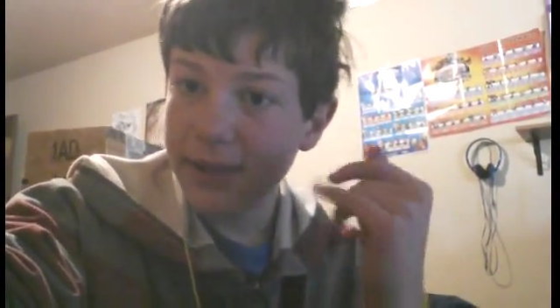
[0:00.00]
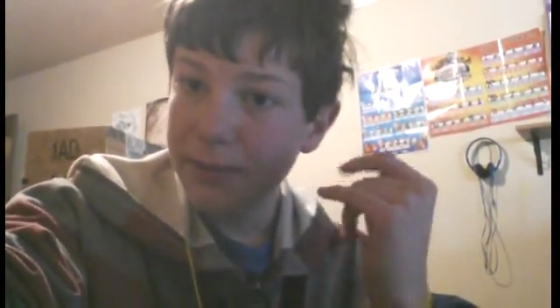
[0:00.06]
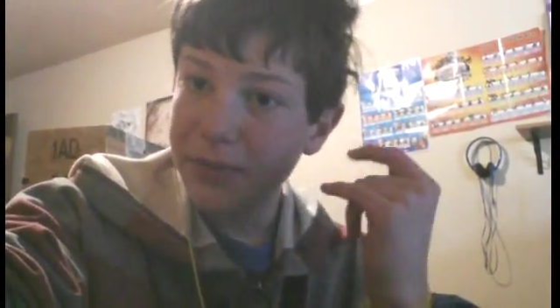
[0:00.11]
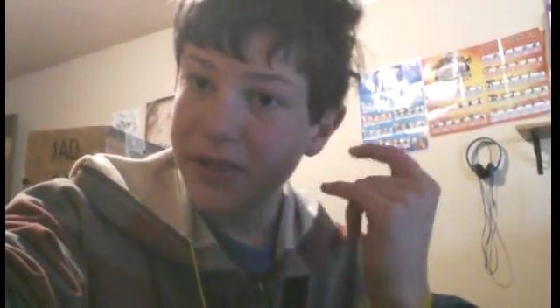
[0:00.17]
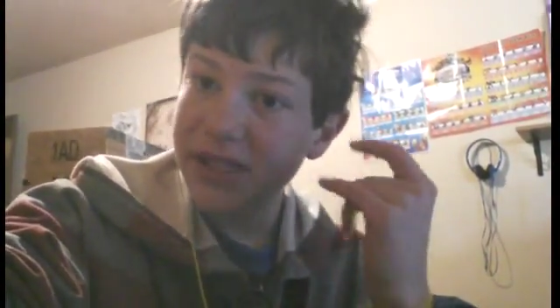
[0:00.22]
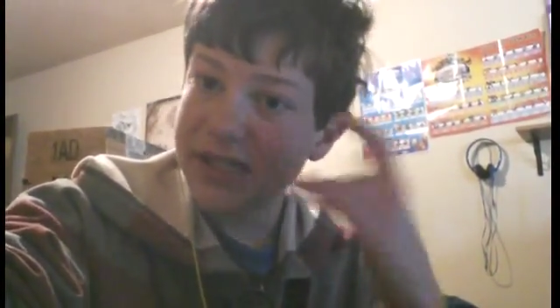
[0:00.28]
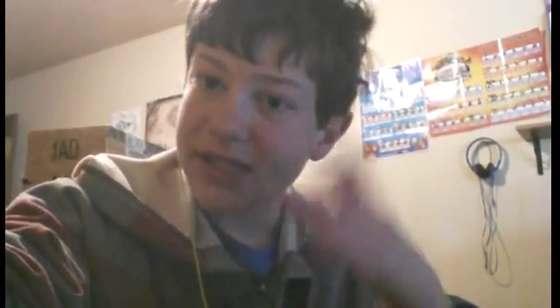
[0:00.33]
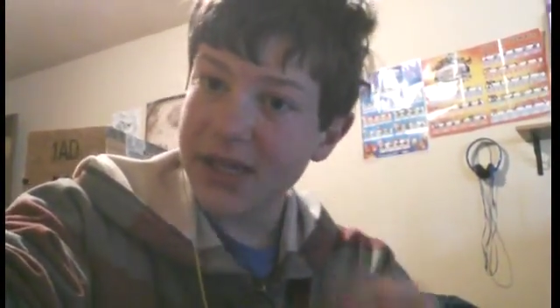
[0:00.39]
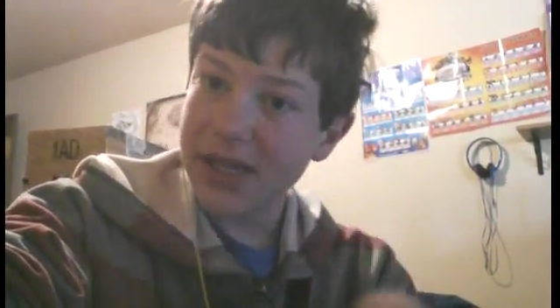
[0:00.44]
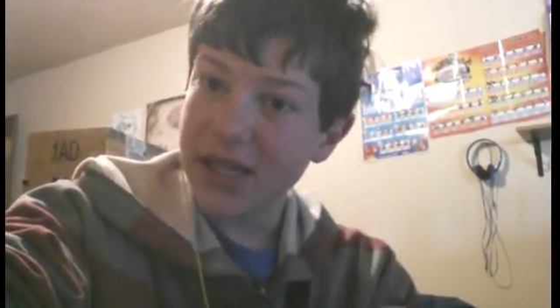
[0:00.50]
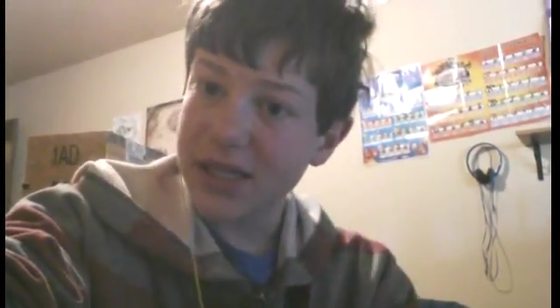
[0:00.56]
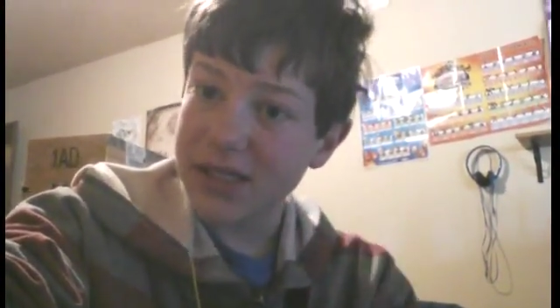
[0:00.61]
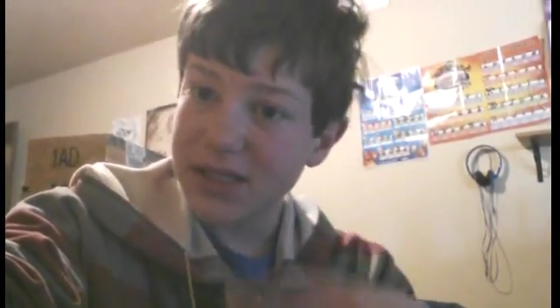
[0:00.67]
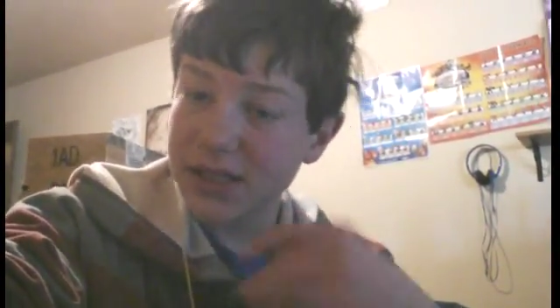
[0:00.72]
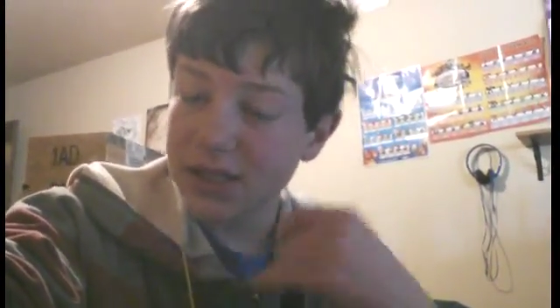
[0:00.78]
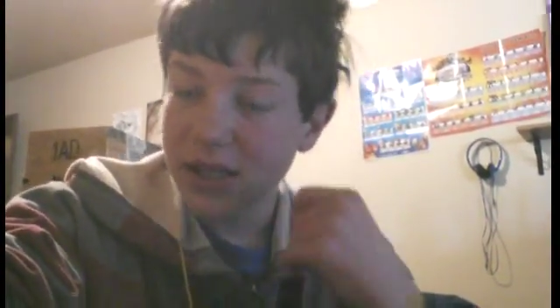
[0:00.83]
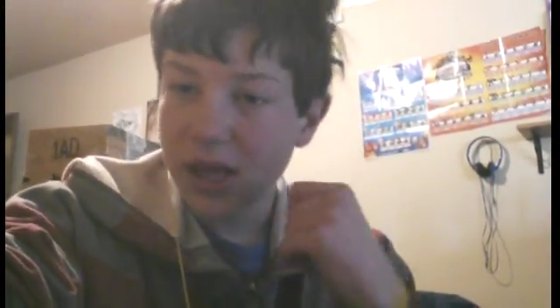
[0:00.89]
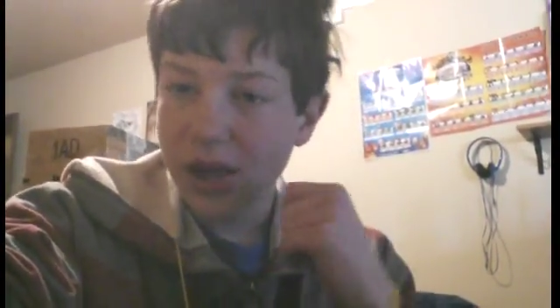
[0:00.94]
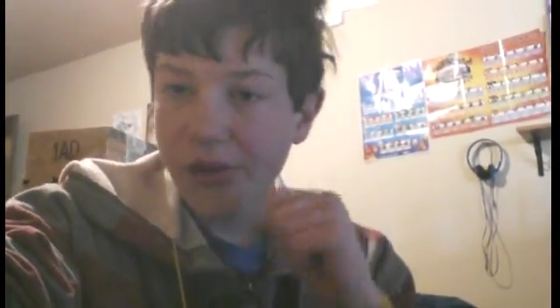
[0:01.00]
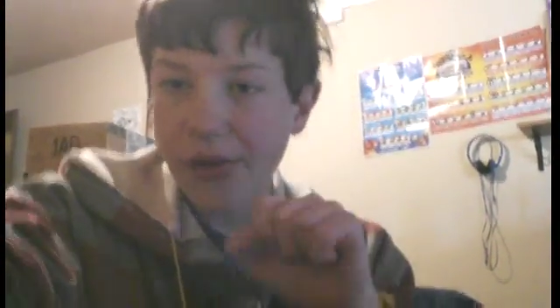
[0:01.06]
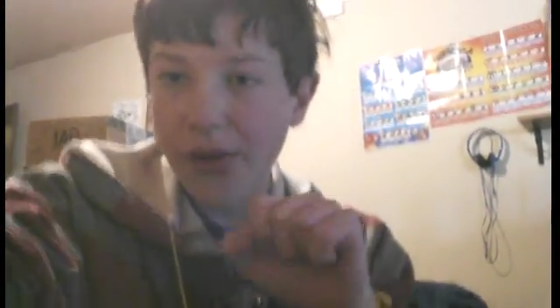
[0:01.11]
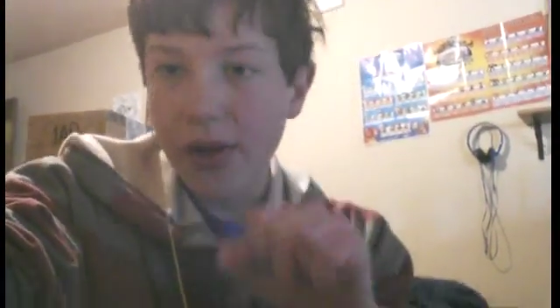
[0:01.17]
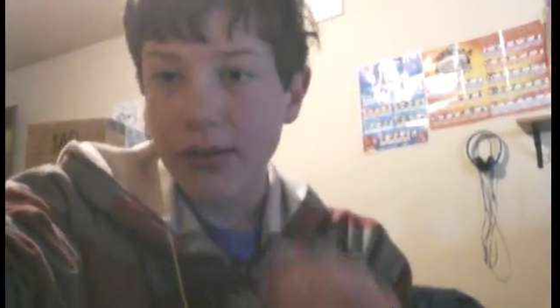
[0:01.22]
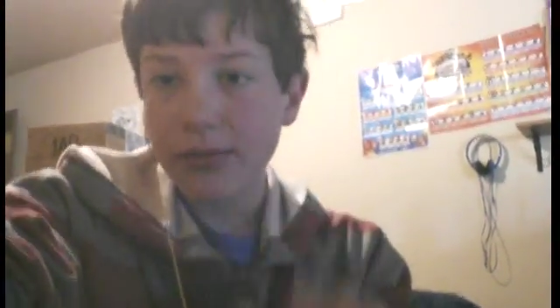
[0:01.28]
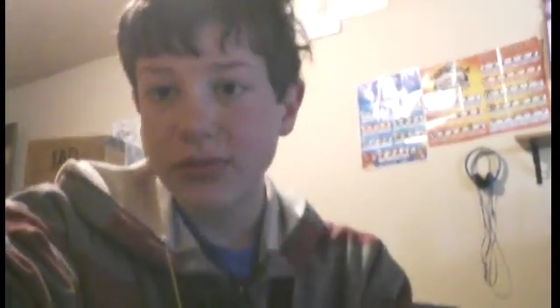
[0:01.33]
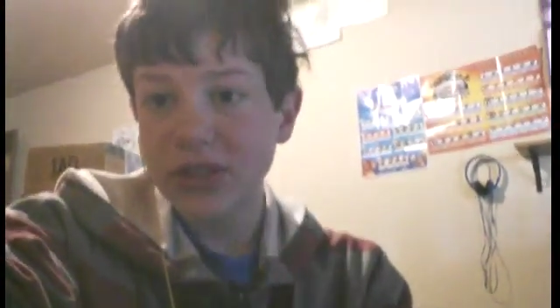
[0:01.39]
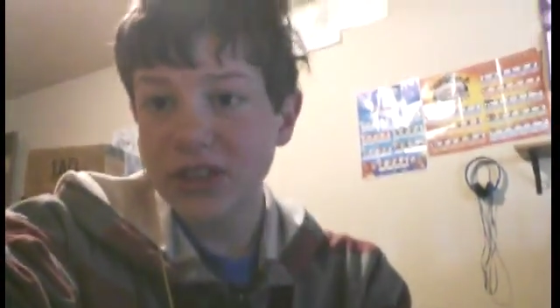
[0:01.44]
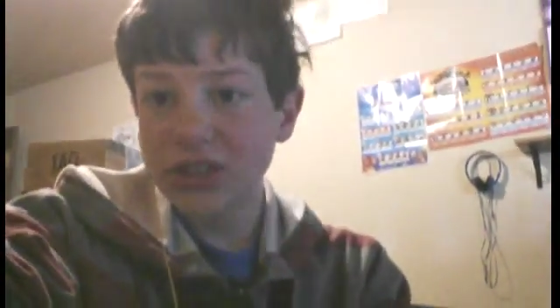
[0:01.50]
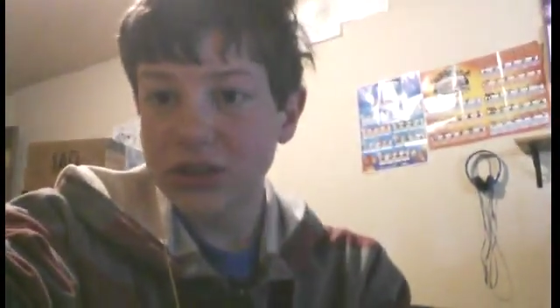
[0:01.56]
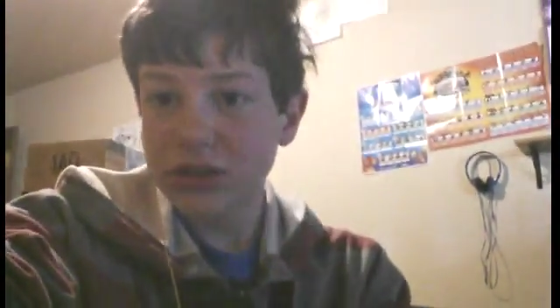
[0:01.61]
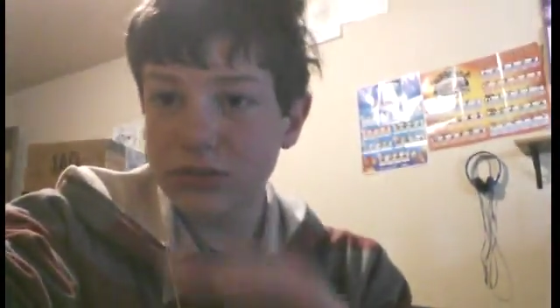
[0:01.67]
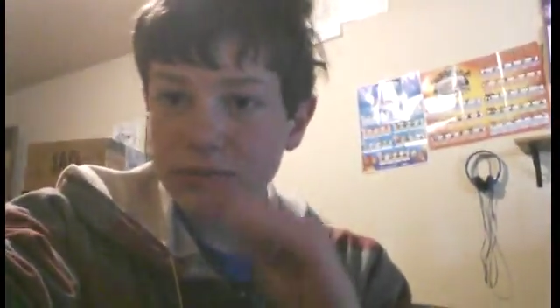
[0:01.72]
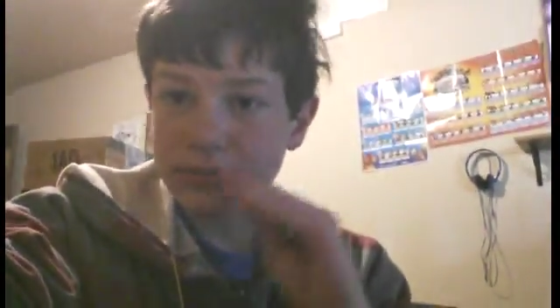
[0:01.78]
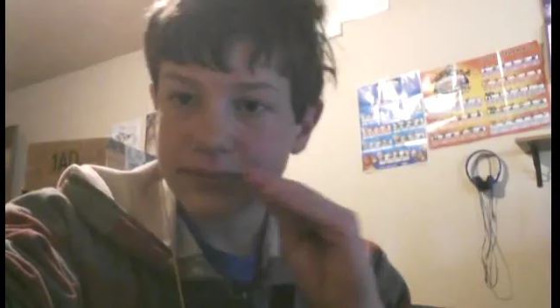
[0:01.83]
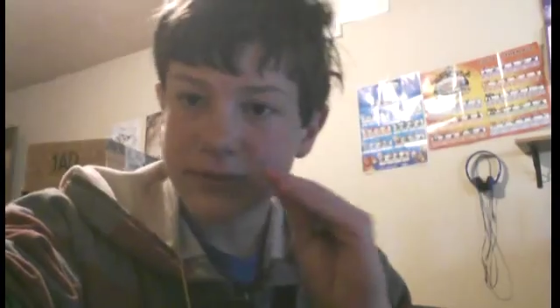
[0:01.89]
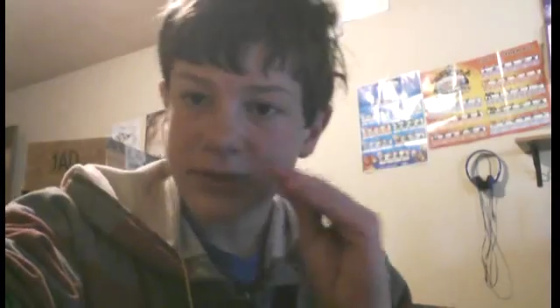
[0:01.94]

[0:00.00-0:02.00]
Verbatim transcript: the business. I'm here.